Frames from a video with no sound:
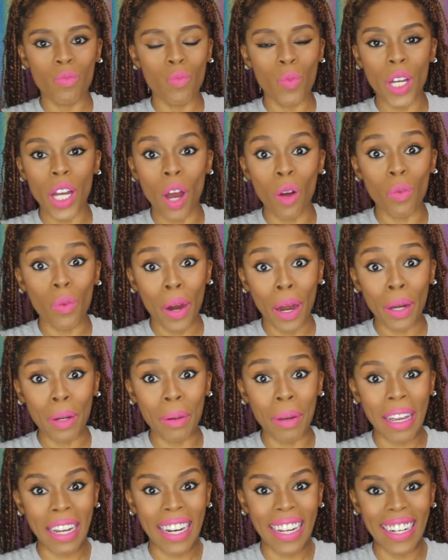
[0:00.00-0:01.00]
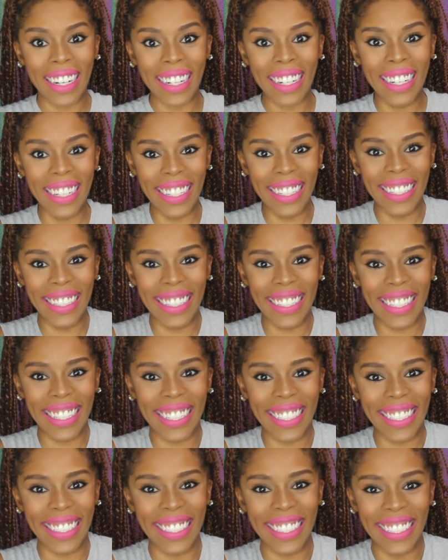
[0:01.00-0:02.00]
we gonna rock with it.
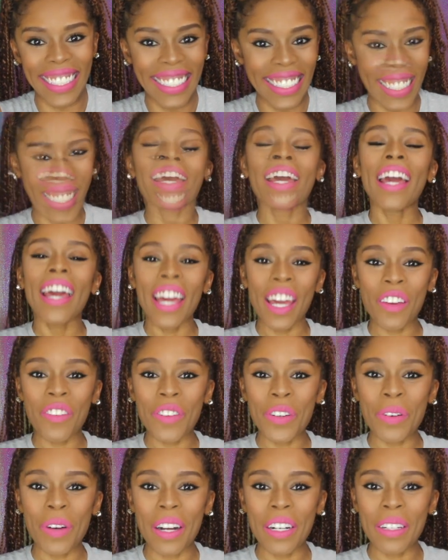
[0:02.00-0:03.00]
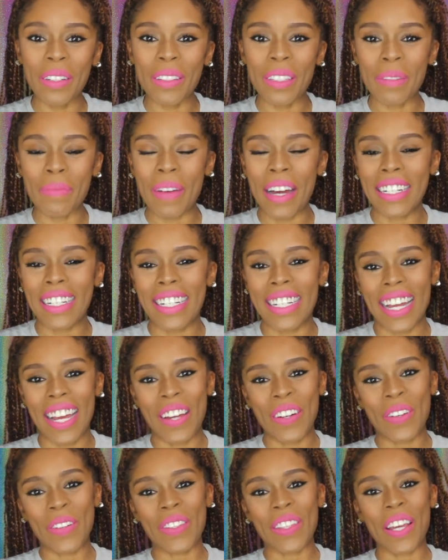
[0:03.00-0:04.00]
If you are new to my
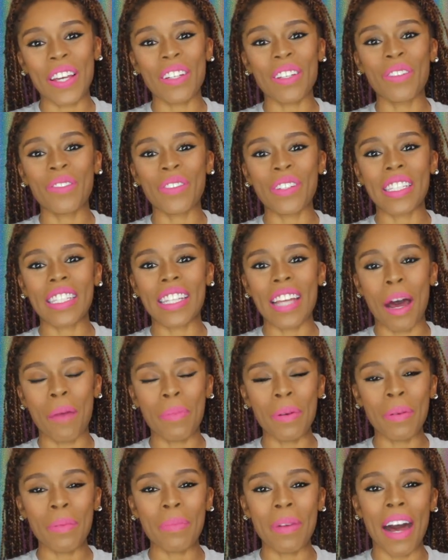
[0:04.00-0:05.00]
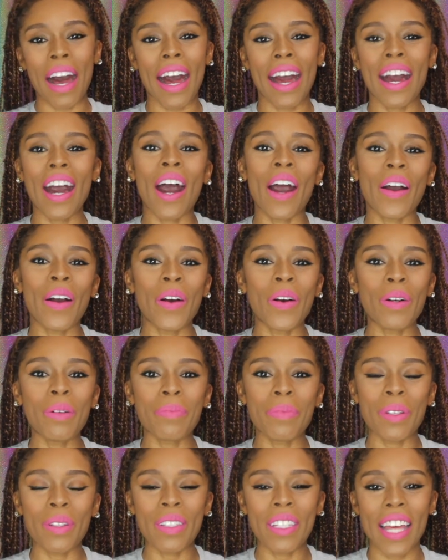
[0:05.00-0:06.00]
channel, thank you for stopping by. I
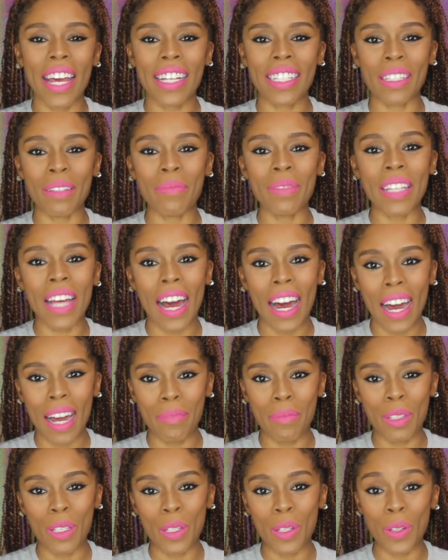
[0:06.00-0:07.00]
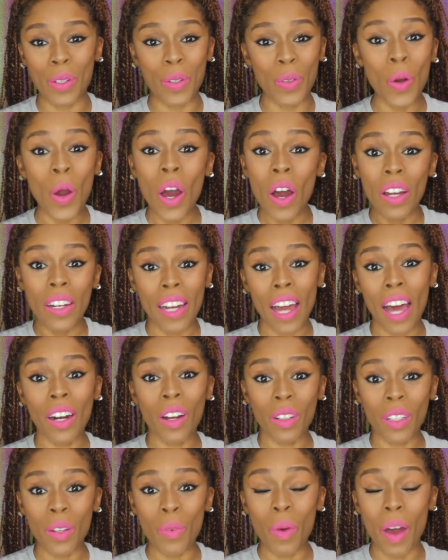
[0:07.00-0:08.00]
hope you take some time to not
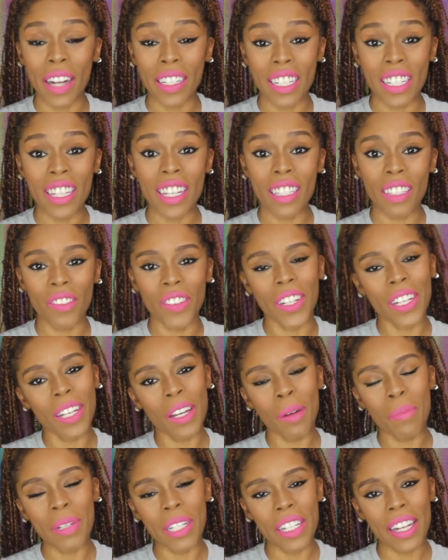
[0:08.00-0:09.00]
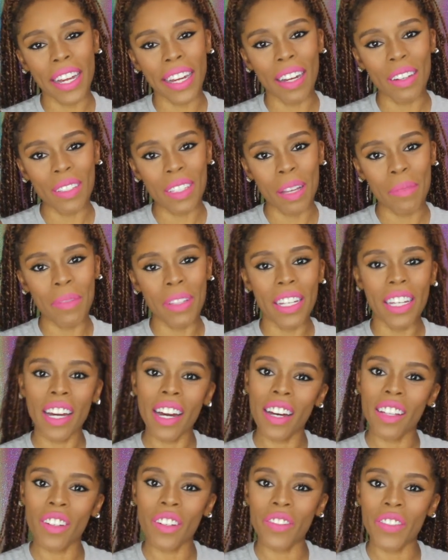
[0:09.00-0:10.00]
only watch this video, but check out some of the
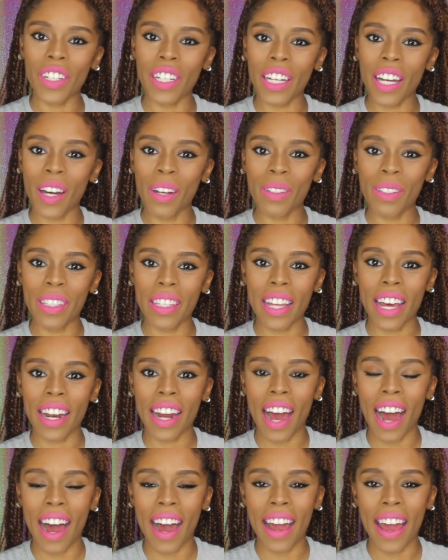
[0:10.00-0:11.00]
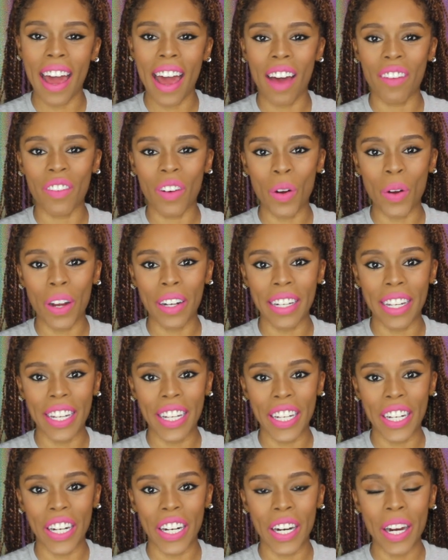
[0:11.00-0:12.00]
other videos that I have on
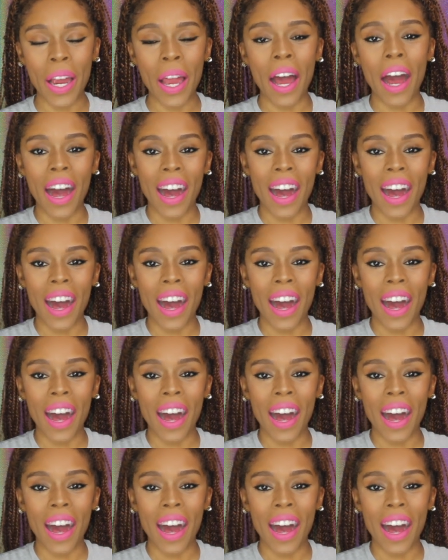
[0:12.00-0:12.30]
here.